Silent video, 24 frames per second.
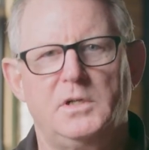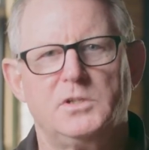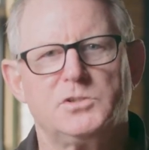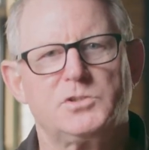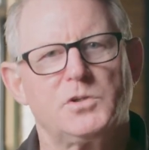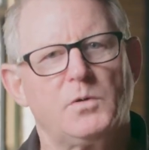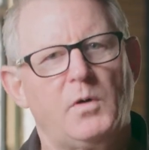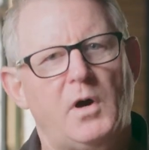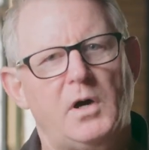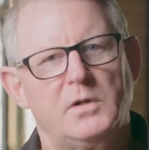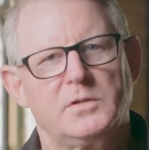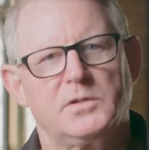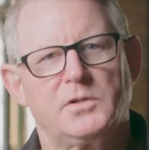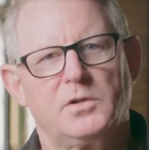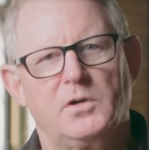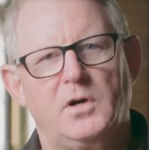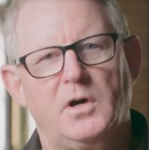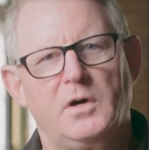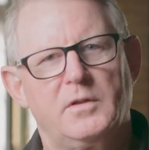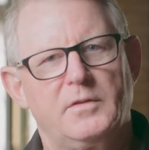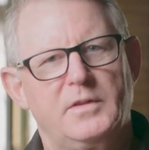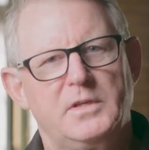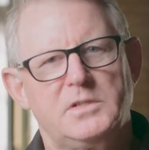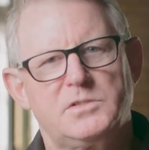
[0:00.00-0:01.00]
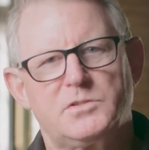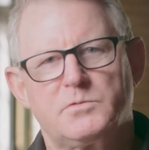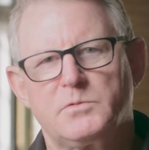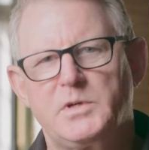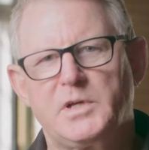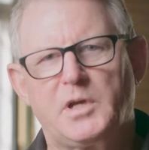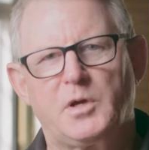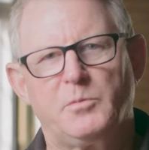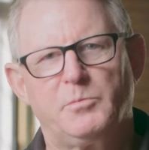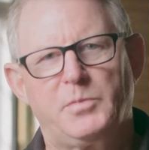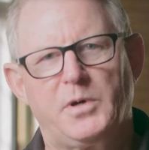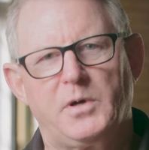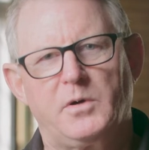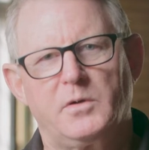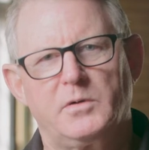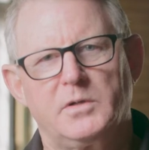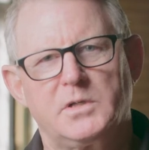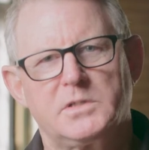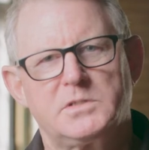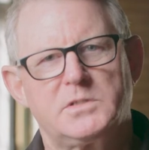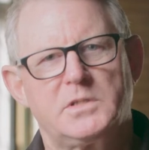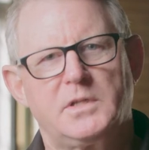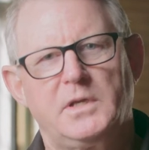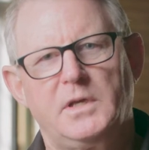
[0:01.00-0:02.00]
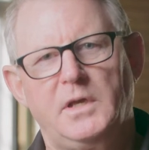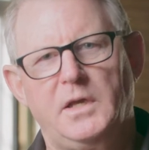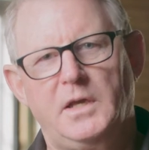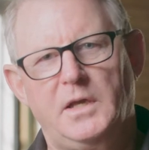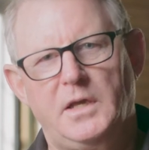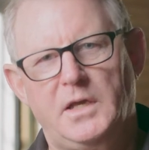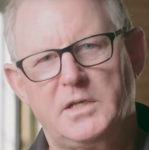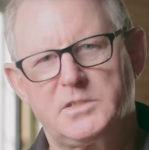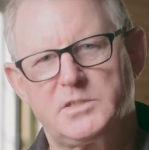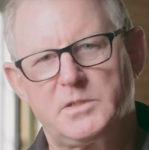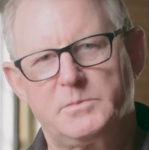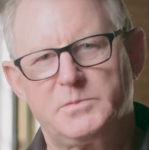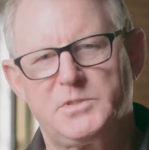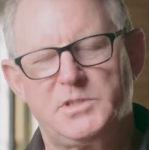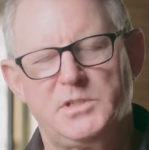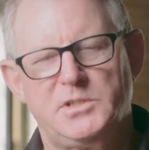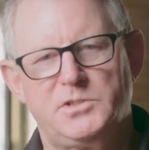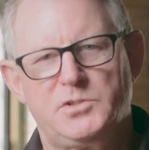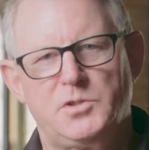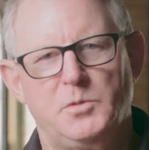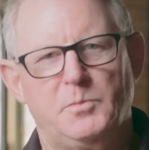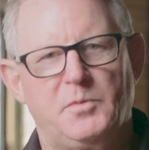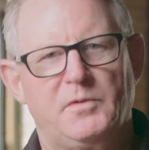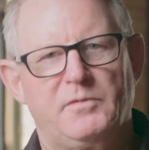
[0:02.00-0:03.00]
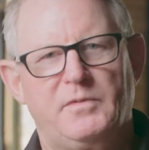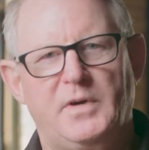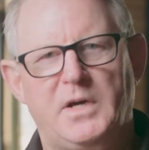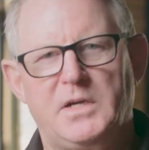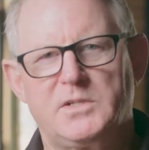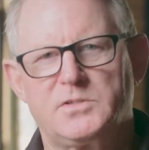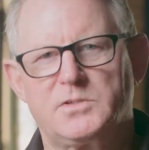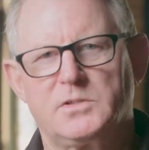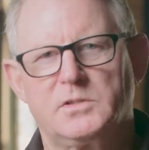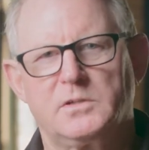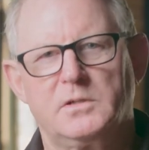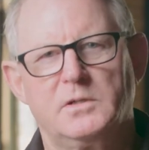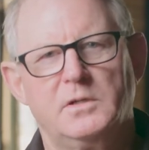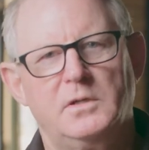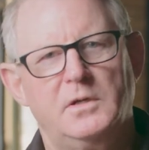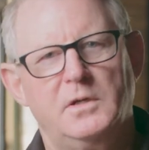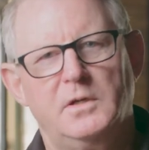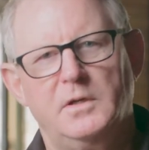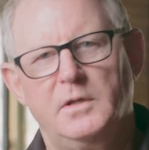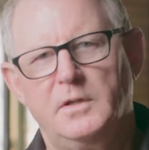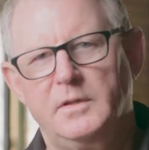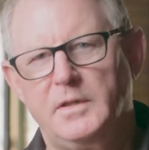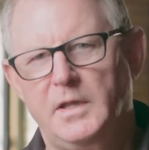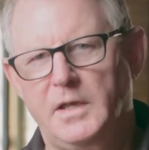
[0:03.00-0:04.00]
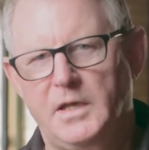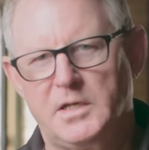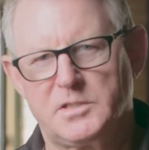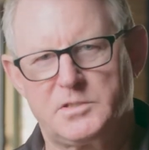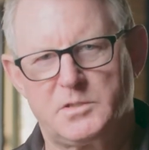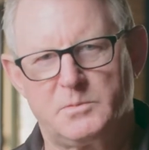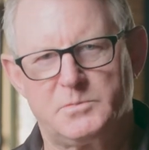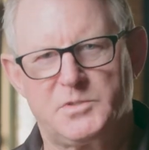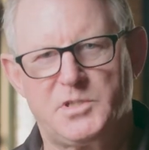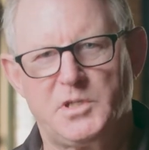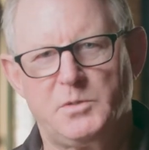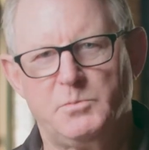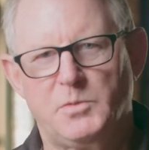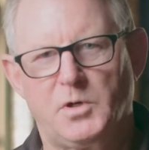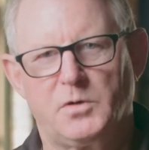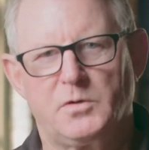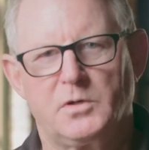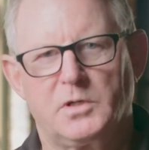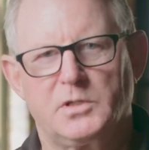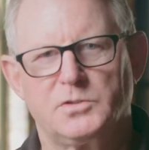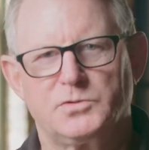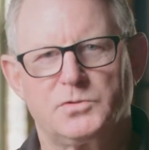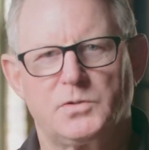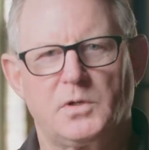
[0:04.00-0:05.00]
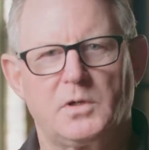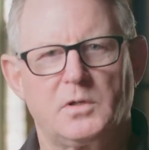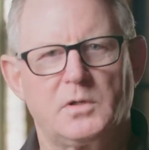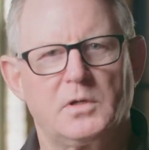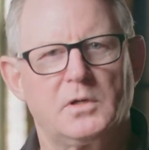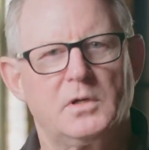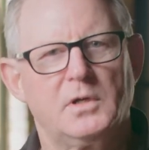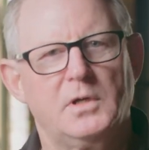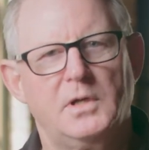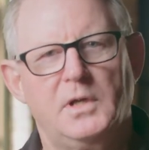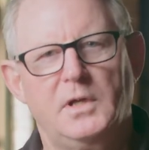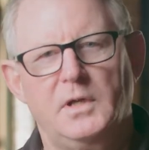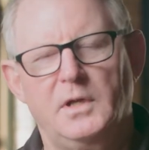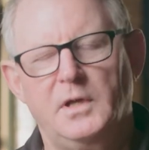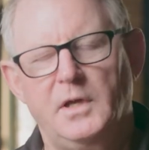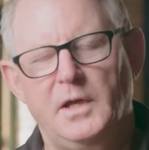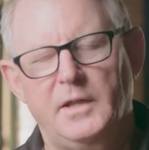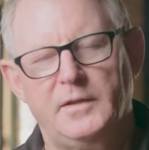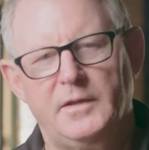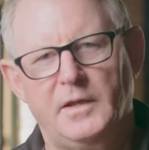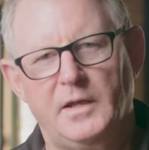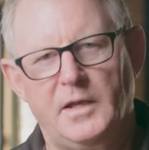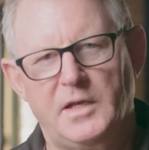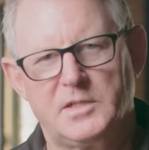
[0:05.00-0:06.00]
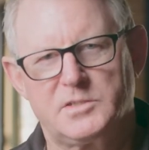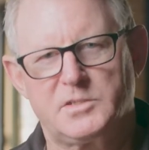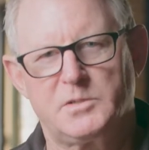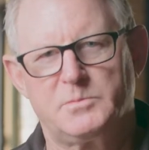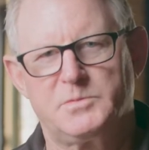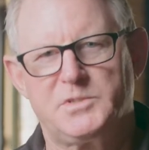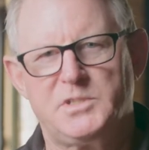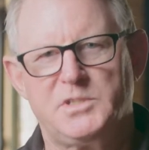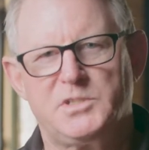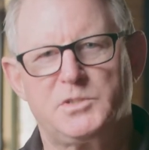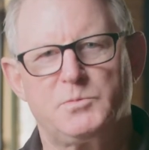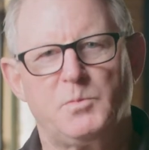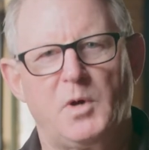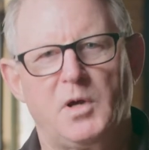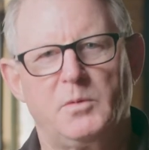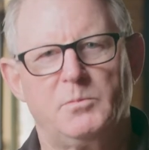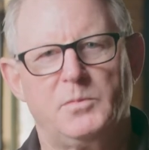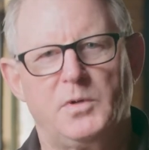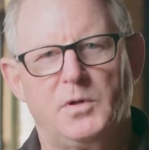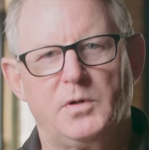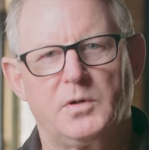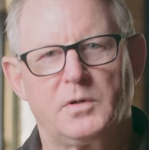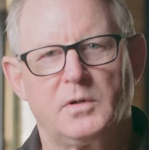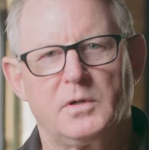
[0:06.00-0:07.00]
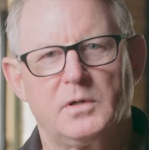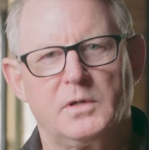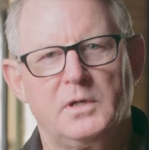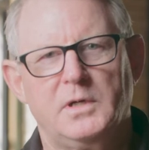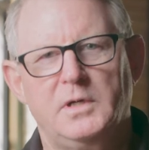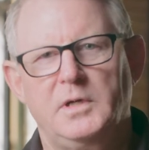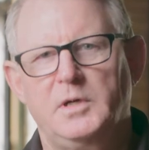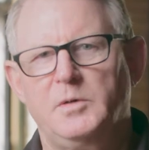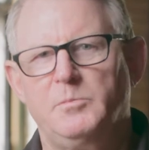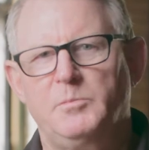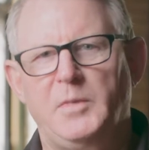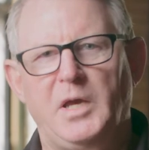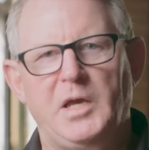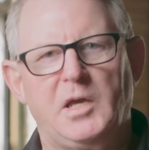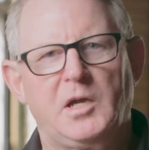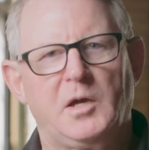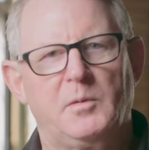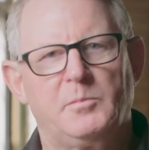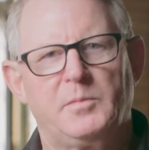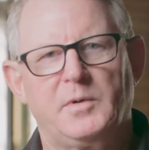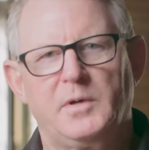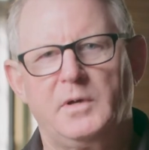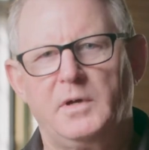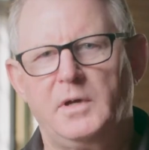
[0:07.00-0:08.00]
So all in all, these three components, the SMC Supervisor, the SMC Motor Controller, and the SMC Smart Motor, make up